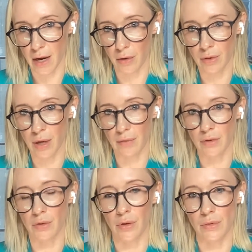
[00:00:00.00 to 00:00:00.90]
down
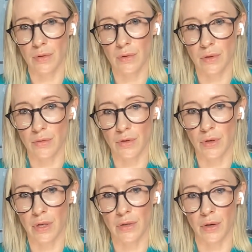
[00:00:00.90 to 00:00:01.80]
after those
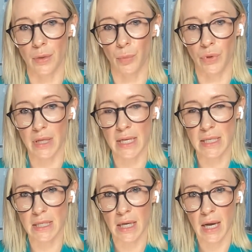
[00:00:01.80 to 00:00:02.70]
duties are
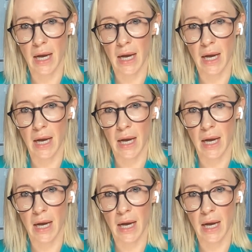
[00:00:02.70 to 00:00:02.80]
complete.